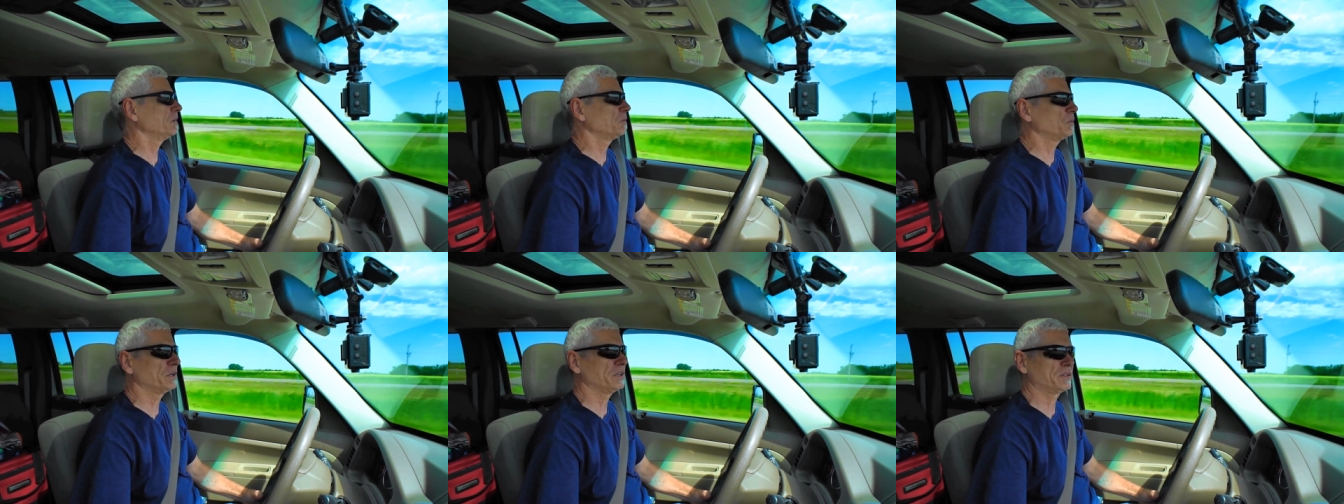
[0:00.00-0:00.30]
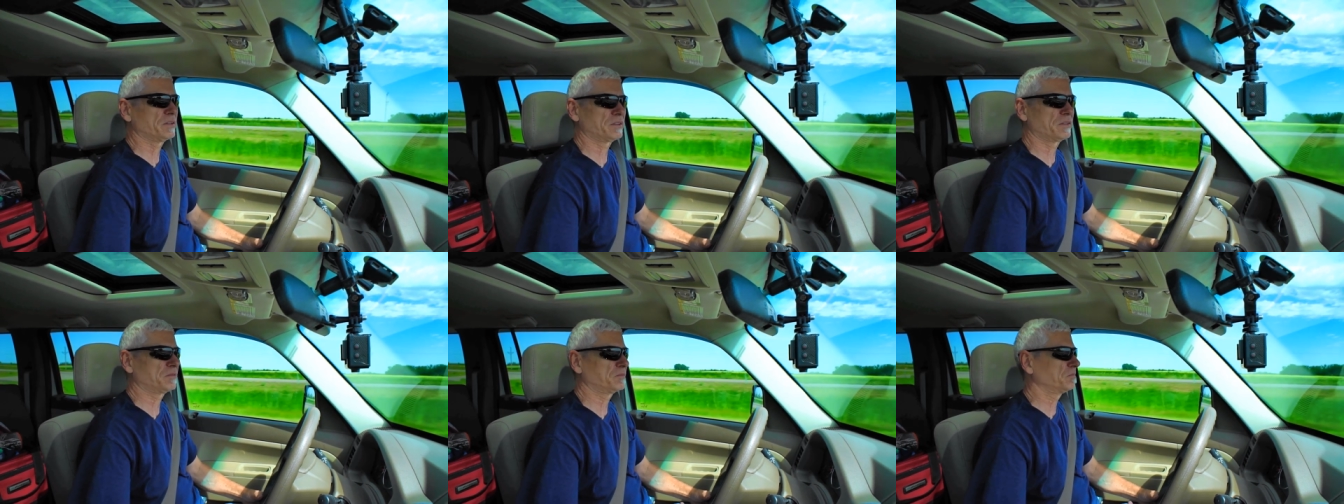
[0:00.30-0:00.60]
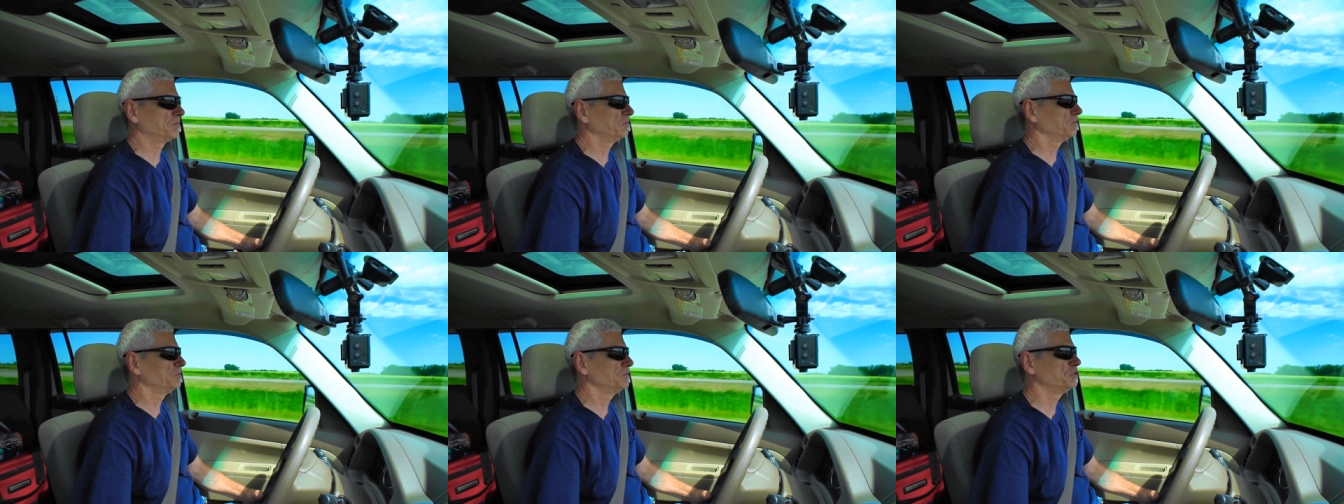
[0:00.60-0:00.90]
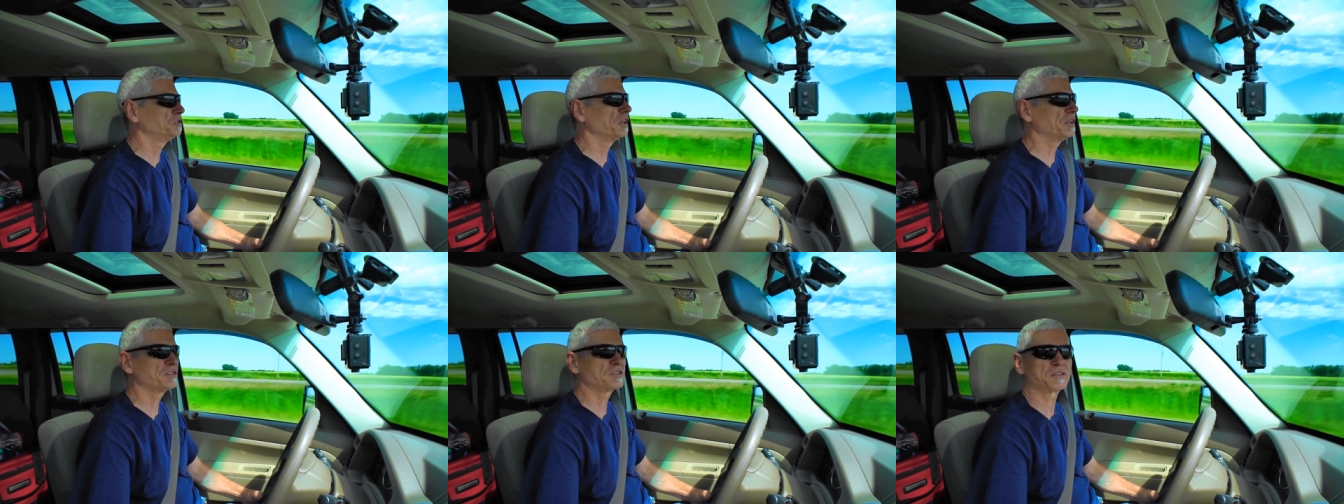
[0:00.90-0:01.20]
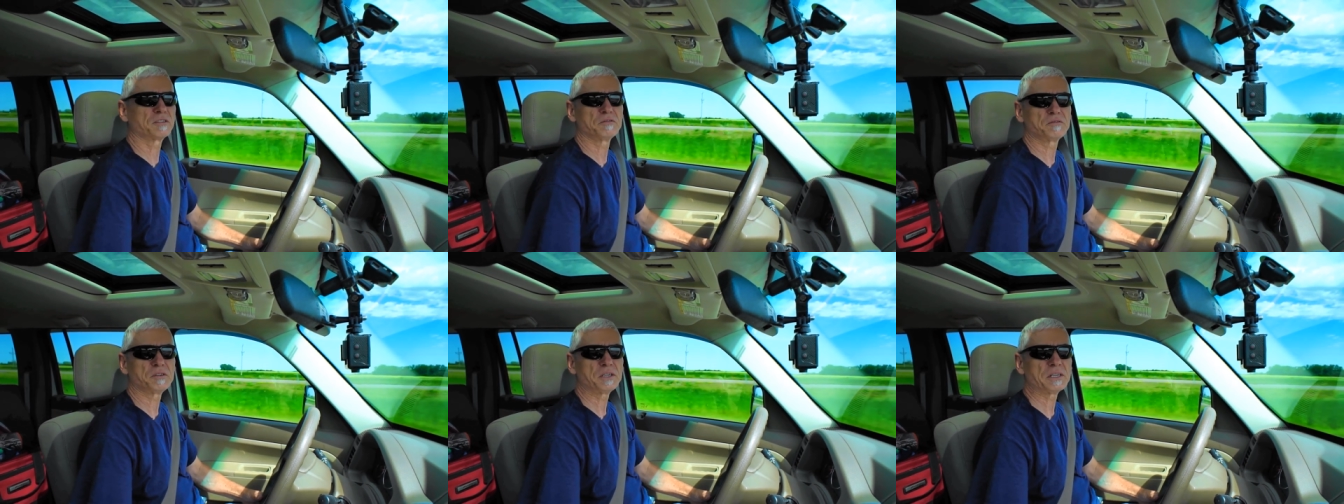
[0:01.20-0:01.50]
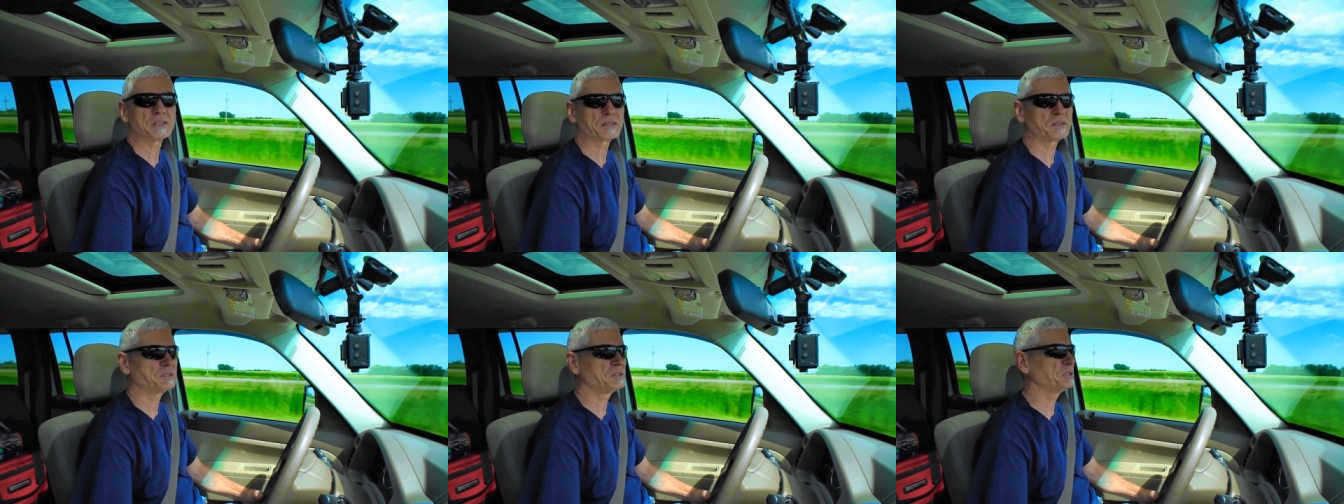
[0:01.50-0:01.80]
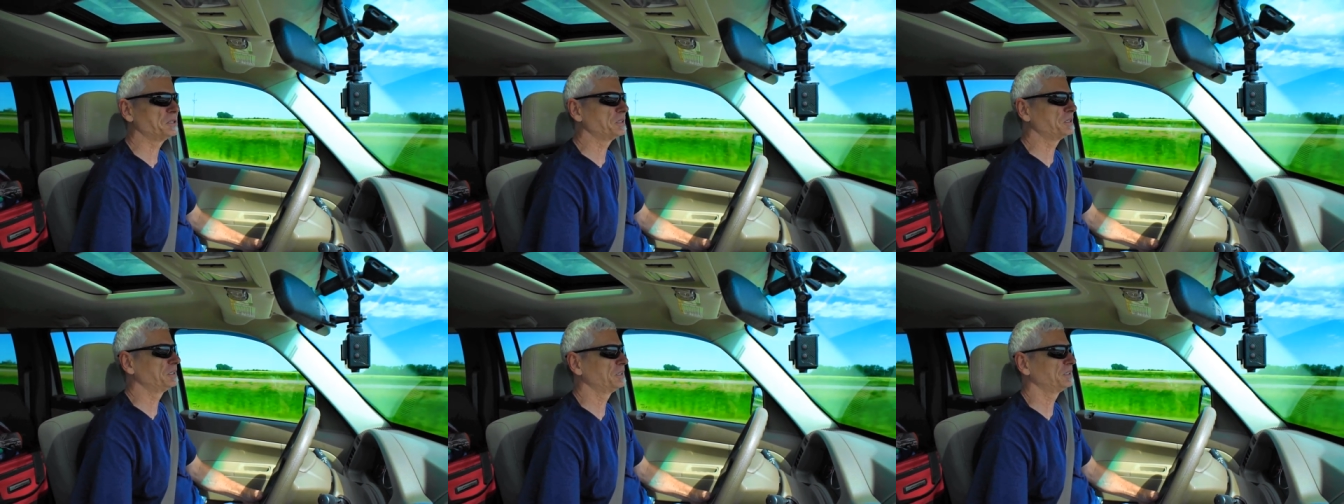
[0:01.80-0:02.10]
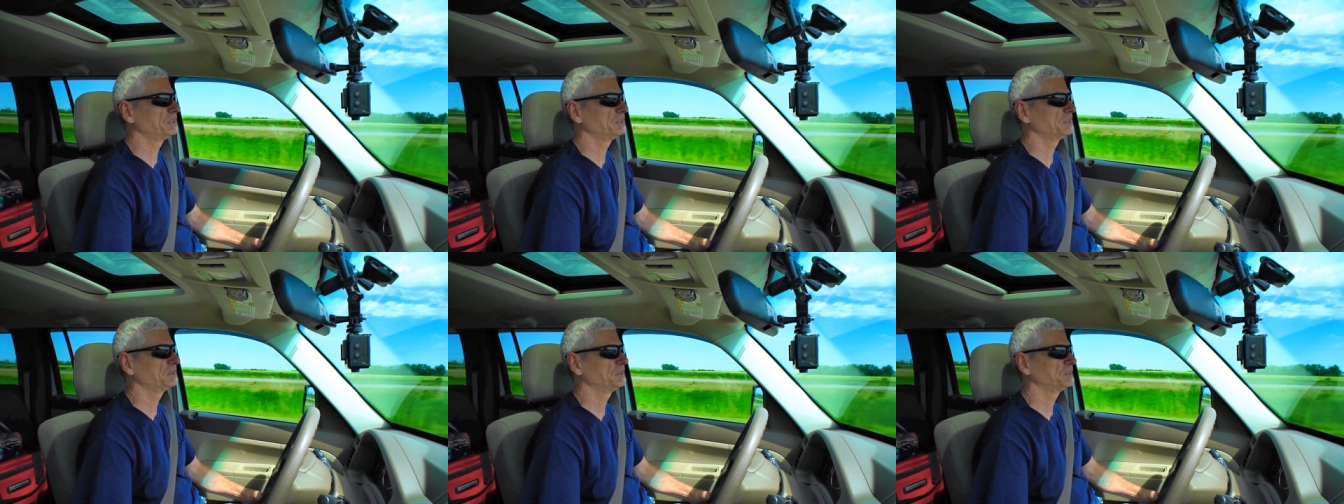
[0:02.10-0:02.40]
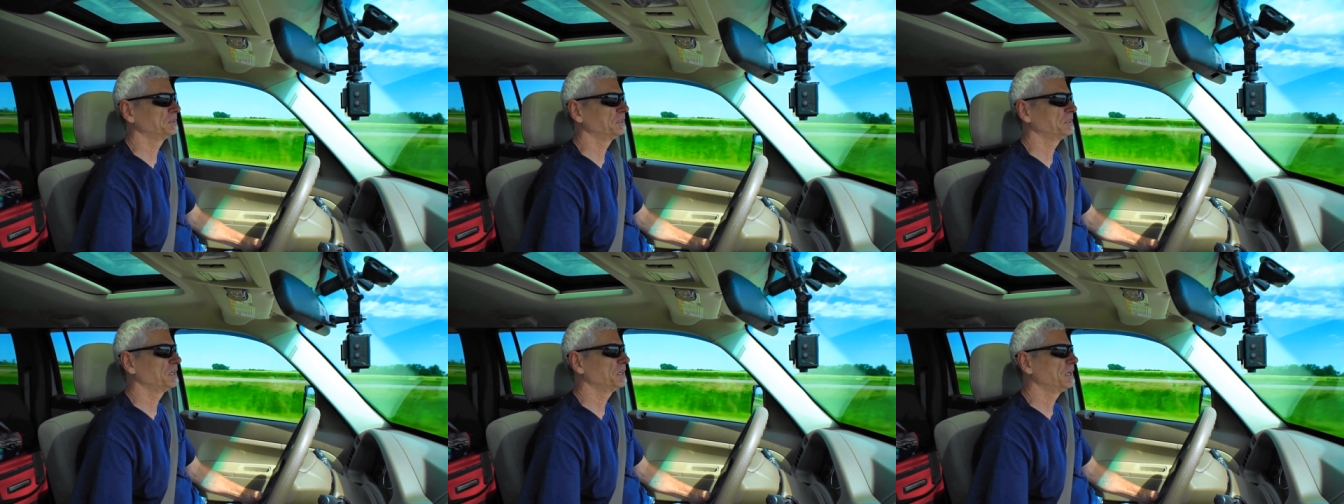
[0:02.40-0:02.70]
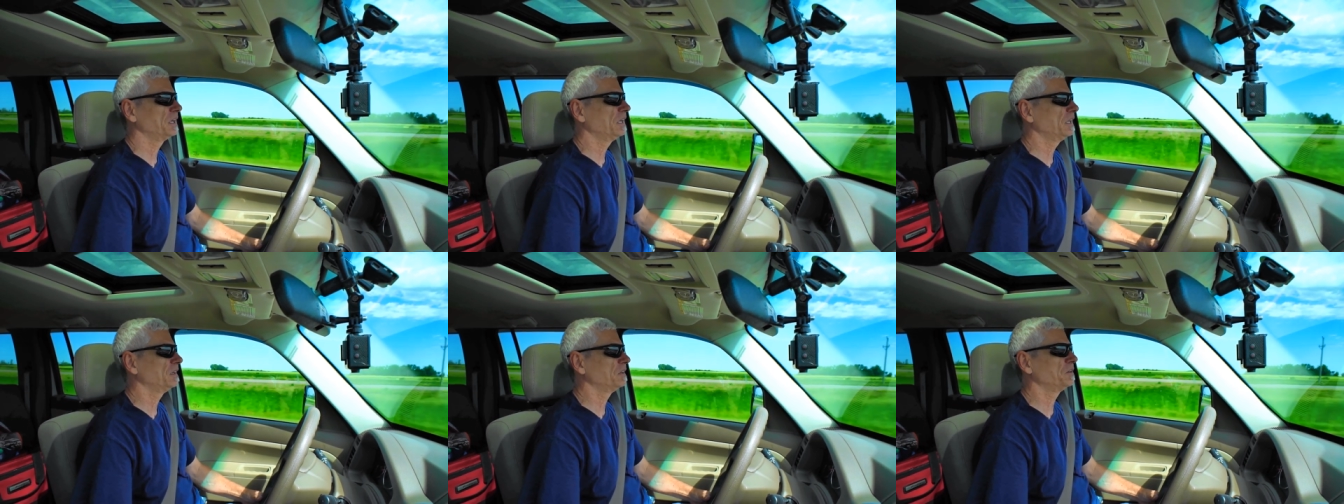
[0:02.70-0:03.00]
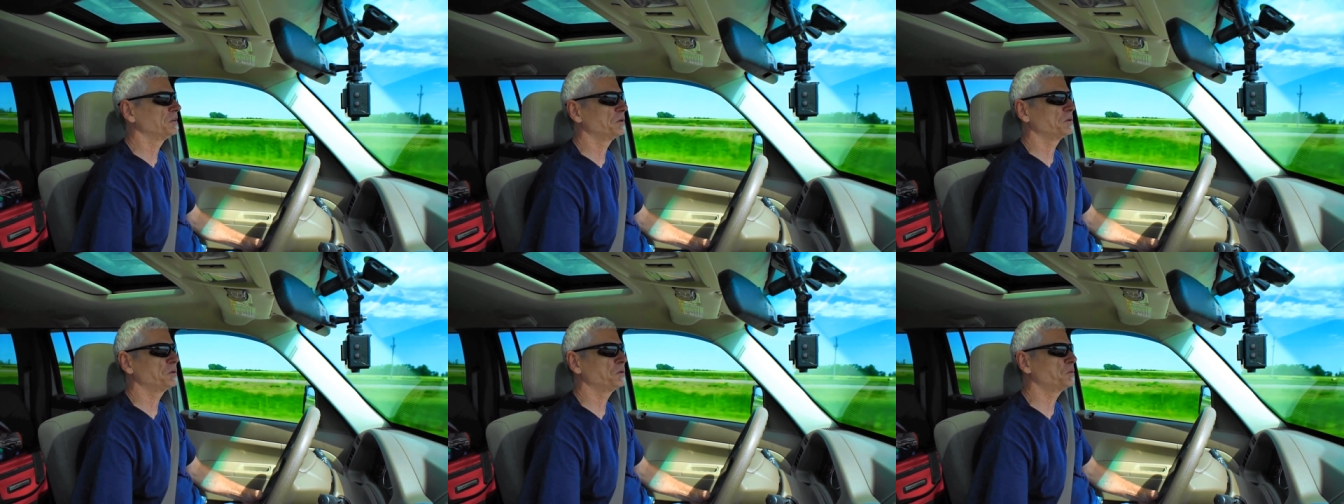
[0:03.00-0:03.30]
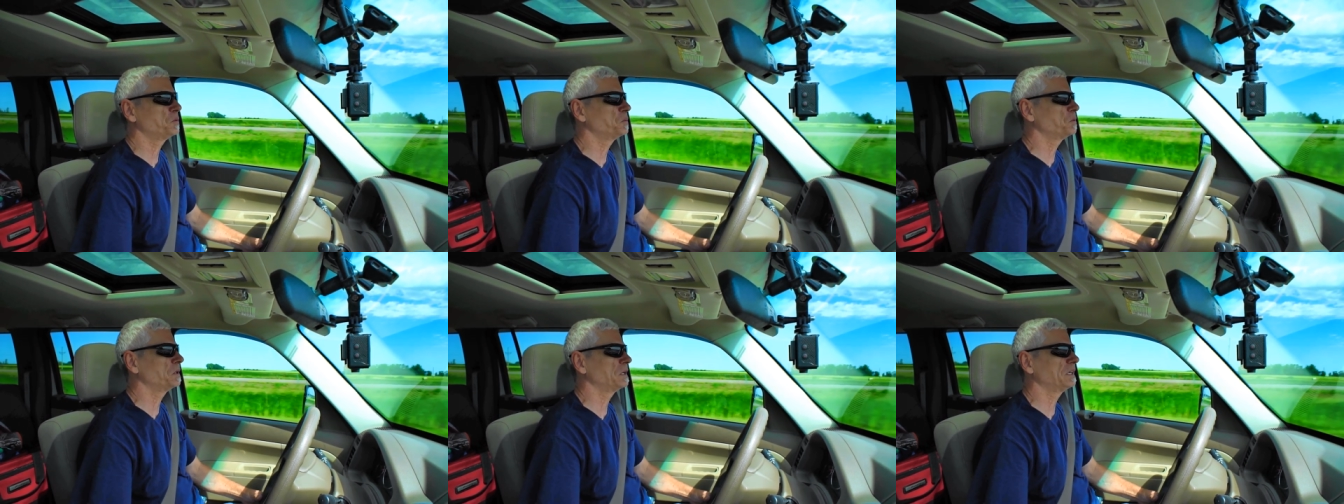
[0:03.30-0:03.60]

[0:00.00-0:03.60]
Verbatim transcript: with just a vehicle, no